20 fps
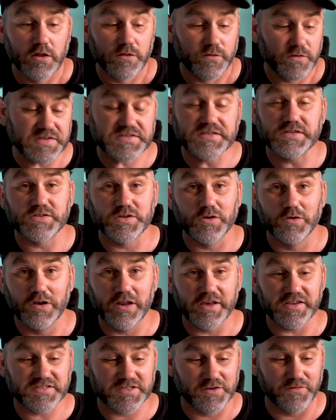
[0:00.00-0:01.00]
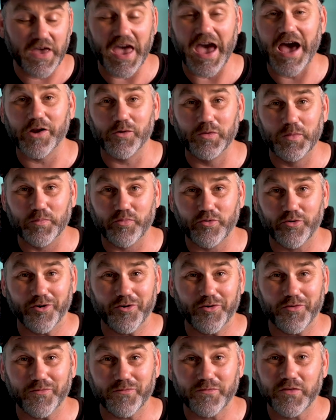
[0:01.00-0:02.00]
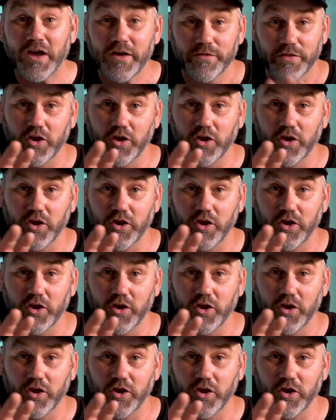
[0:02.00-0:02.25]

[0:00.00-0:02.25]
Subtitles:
This is your list of how to improve.